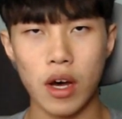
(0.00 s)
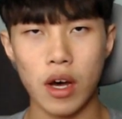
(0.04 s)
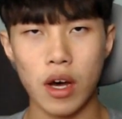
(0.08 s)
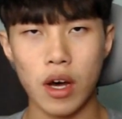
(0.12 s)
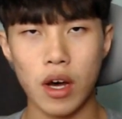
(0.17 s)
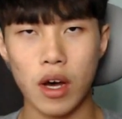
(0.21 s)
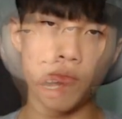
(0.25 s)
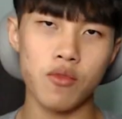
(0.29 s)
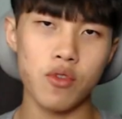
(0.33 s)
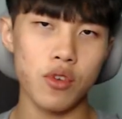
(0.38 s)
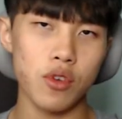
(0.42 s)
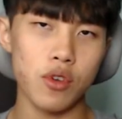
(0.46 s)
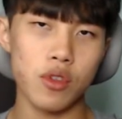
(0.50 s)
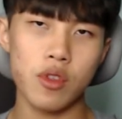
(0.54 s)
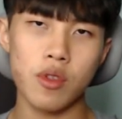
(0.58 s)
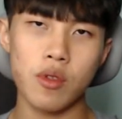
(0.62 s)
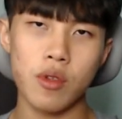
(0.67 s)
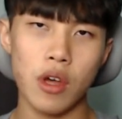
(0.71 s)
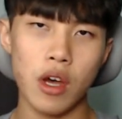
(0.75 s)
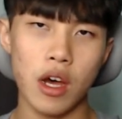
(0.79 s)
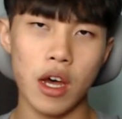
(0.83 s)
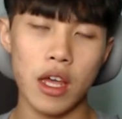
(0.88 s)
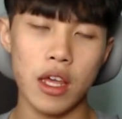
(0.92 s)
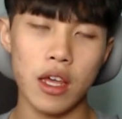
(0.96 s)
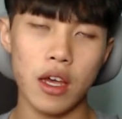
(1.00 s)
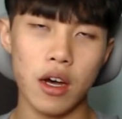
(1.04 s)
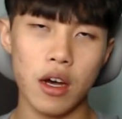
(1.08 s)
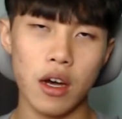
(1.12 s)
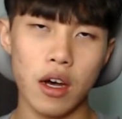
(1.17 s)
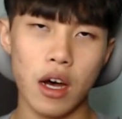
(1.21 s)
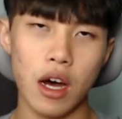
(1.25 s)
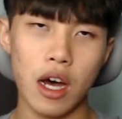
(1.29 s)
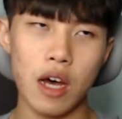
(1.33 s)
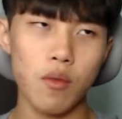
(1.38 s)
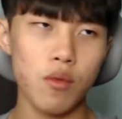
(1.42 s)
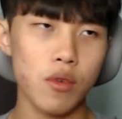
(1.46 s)

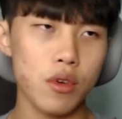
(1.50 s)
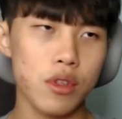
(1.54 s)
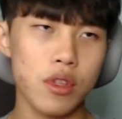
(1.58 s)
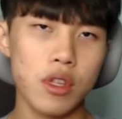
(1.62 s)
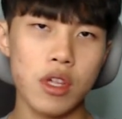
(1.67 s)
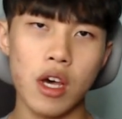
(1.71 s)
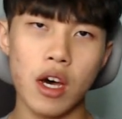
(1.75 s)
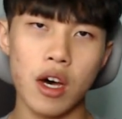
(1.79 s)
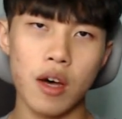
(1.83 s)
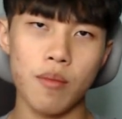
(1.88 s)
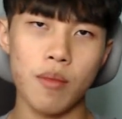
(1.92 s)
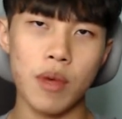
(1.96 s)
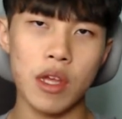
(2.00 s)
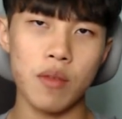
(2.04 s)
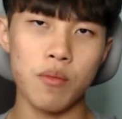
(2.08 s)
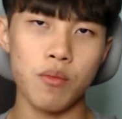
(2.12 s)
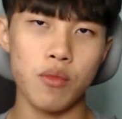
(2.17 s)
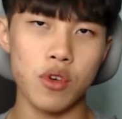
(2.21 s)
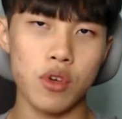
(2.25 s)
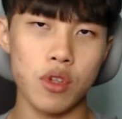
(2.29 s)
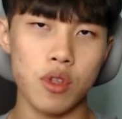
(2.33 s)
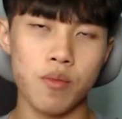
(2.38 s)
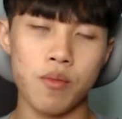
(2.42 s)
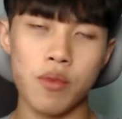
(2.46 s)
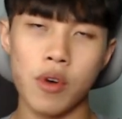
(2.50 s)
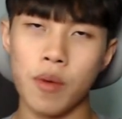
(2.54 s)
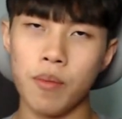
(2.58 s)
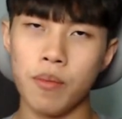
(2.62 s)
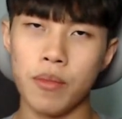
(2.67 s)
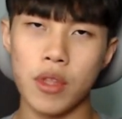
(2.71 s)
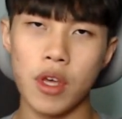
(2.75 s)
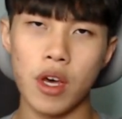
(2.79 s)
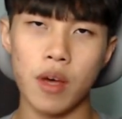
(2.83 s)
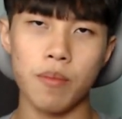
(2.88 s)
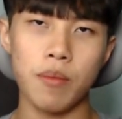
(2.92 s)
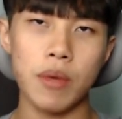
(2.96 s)
I was got many views from
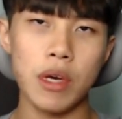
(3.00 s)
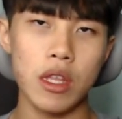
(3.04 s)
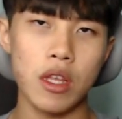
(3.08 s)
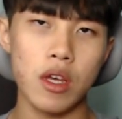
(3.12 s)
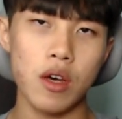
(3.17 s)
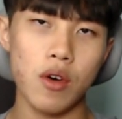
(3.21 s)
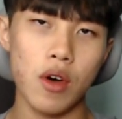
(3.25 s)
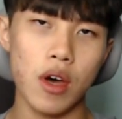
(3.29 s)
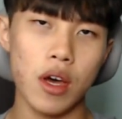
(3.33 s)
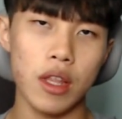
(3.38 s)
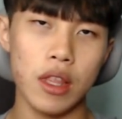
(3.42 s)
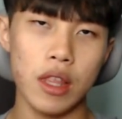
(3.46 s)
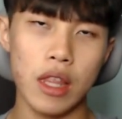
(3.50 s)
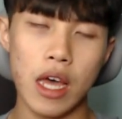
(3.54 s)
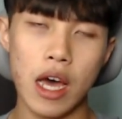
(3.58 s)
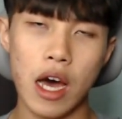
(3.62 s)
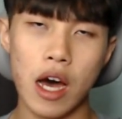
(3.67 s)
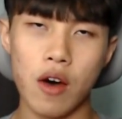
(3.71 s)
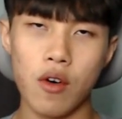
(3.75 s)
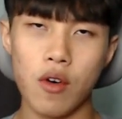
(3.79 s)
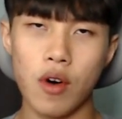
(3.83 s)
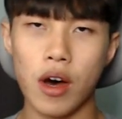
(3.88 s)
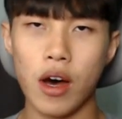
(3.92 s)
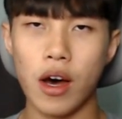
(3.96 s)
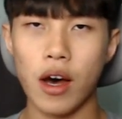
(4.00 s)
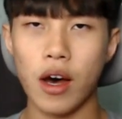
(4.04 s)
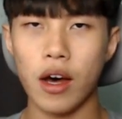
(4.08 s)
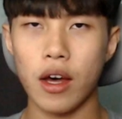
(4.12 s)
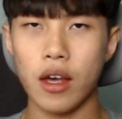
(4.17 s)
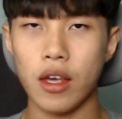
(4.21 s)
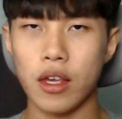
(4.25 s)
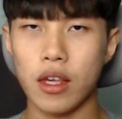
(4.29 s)
that video, and now I